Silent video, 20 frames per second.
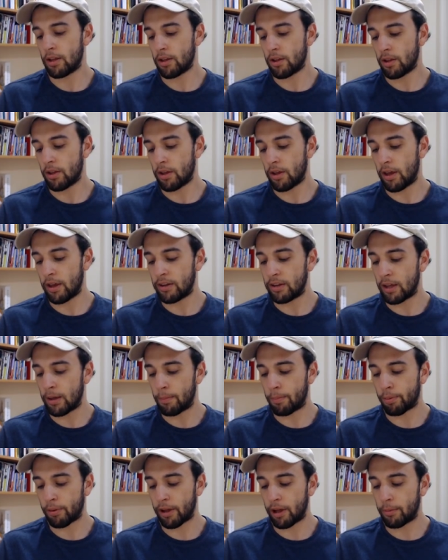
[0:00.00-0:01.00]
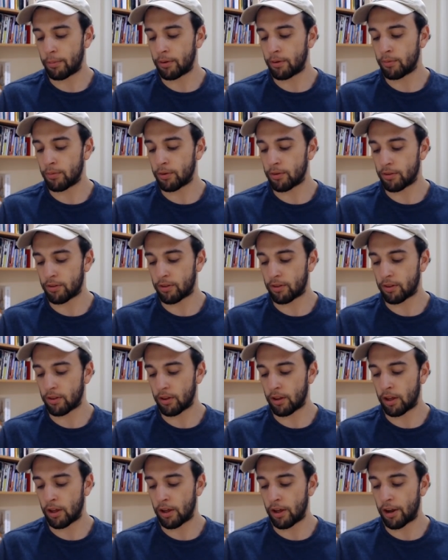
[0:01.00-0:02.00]
And yeah, Plowman was...
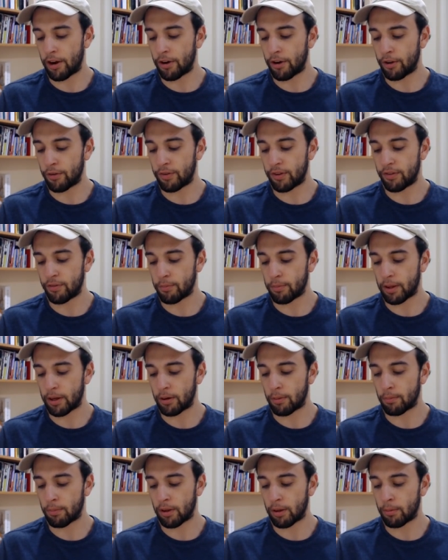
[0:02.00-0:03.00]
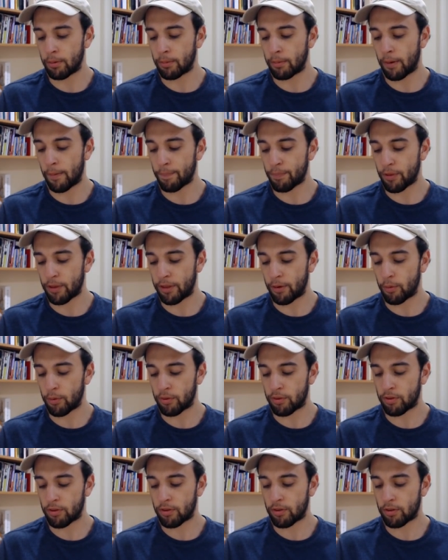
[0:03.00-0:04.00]
I don't know if he even played on Plowman, but
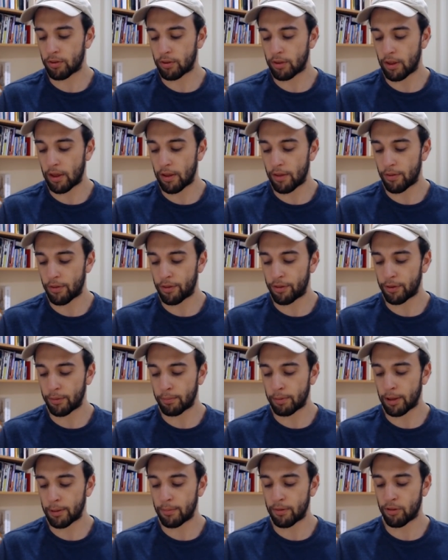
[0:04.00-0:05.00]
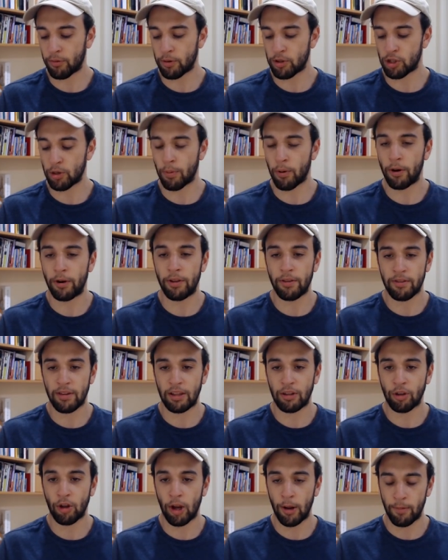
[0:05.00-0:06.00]
I think Plowman switched opponents at
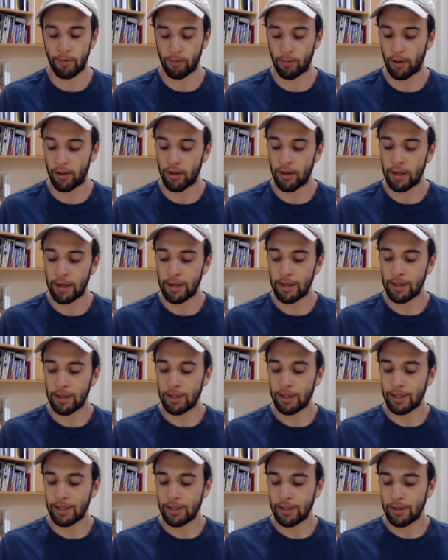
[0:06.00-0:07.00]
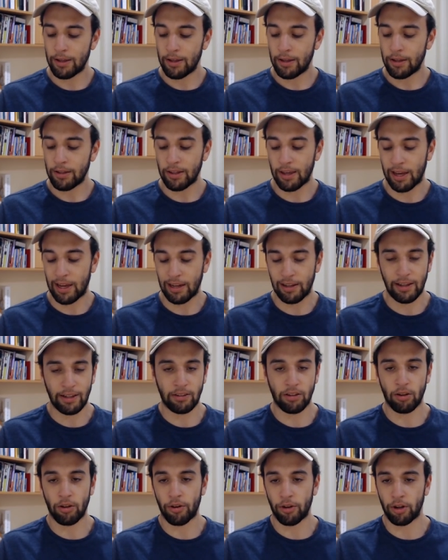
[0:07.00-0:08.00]
times, but yeah, he leaked a
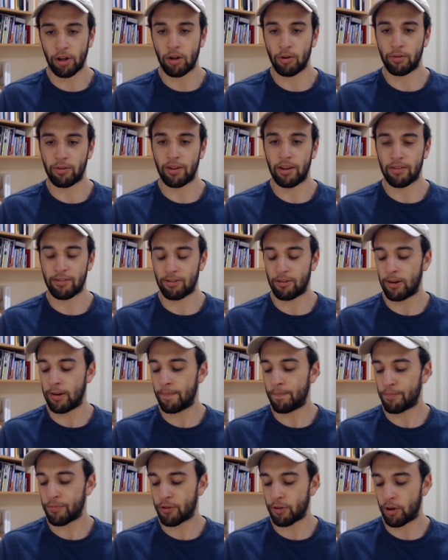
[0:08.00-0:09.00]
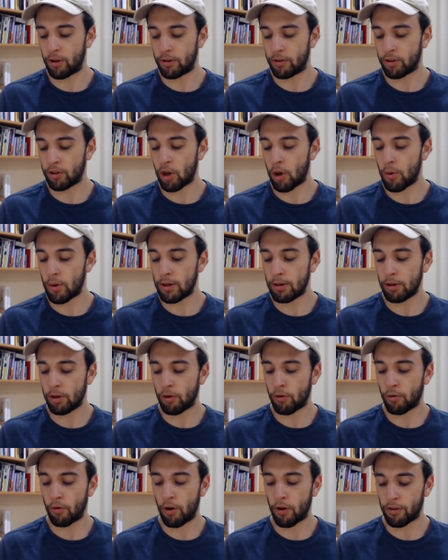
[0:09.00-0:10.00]
lot of goals last night. So Docherty,
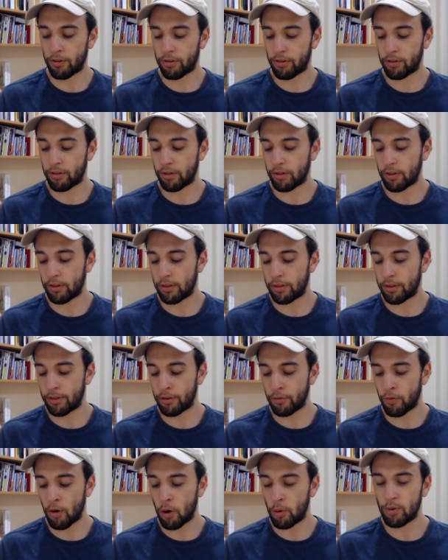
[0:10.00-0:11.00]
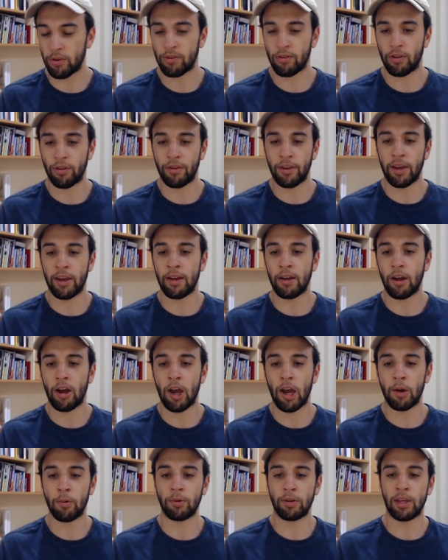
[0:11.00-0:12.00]
cross, the role is not there.
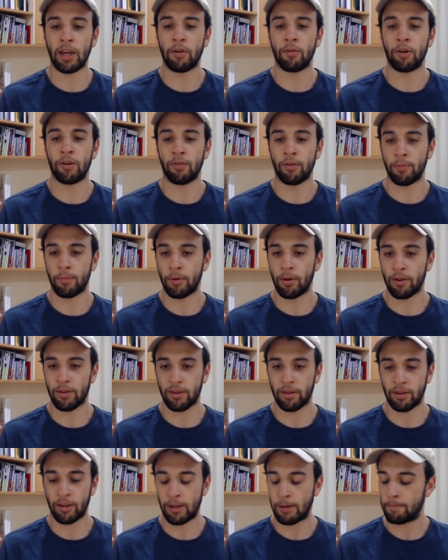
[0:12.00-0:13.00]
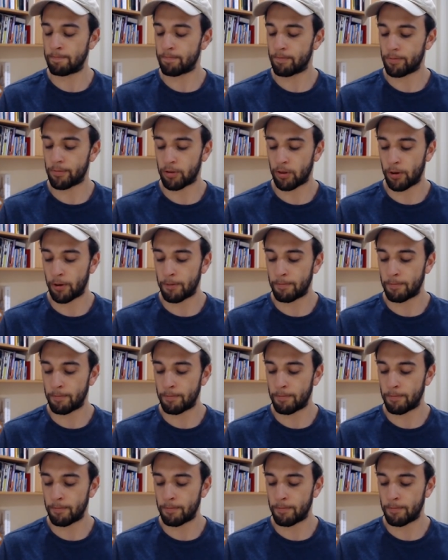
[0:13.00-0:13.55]
I would get rid of him personally. So